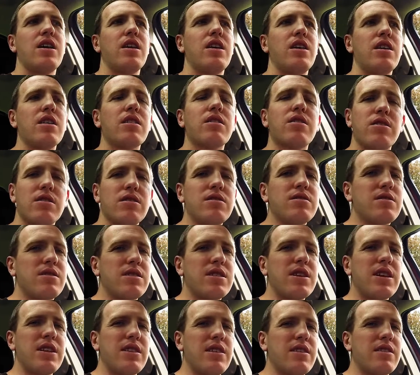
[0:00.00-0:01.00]
you could
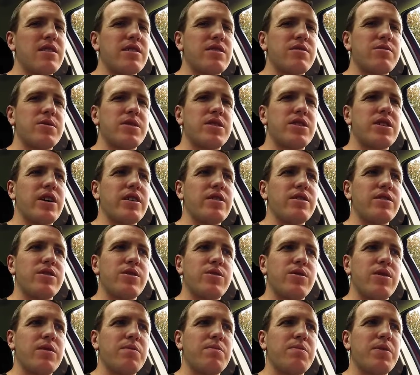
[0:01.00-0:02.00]
see that this was done
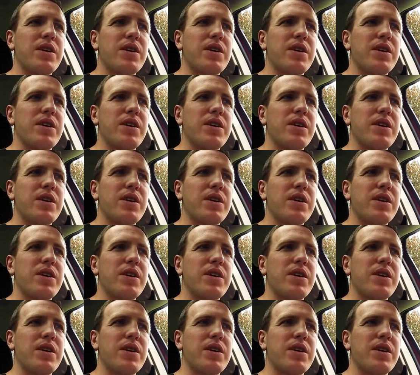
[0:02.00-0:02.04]
to it.